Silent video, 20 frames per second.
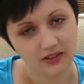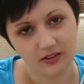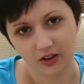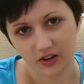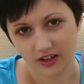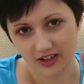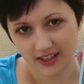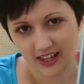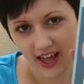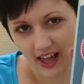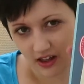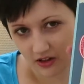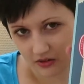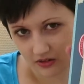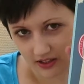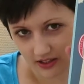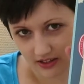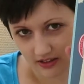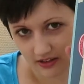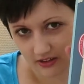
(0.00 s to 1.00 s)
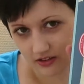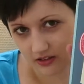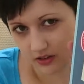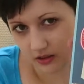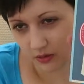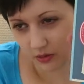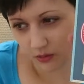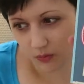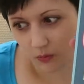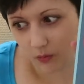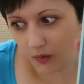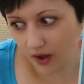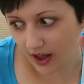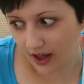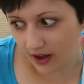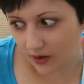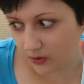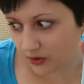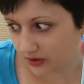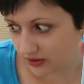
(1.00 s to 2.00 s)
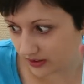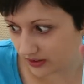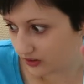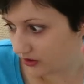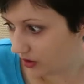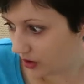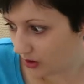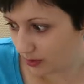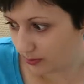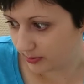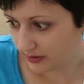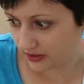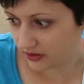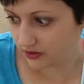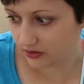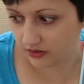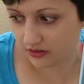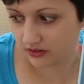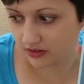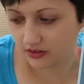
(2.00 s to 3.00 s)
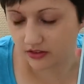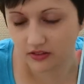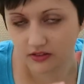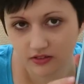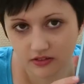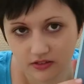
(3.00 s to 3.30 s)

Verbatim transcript: it's got a cat on it so how could it not be good?